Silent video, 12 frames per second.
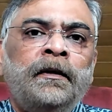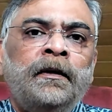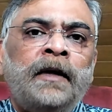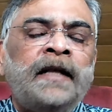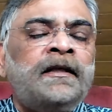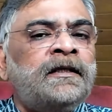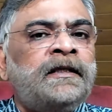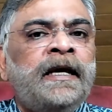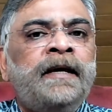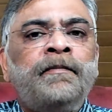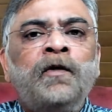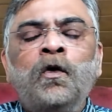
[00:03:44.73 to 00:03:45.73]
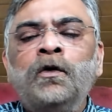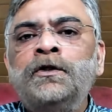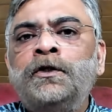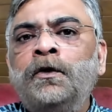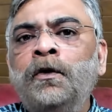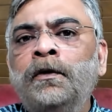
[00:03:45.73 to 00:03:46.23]
And the same
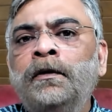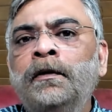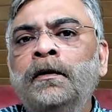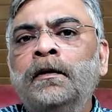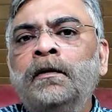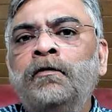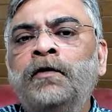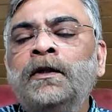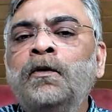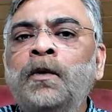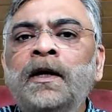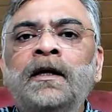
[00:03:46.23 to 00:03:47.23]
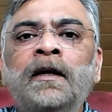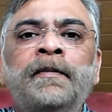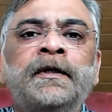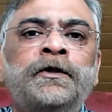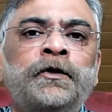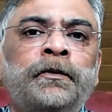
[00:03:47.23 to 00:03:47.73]
holds good for the word
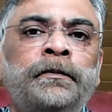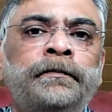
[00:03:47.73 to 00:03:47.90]
limit too.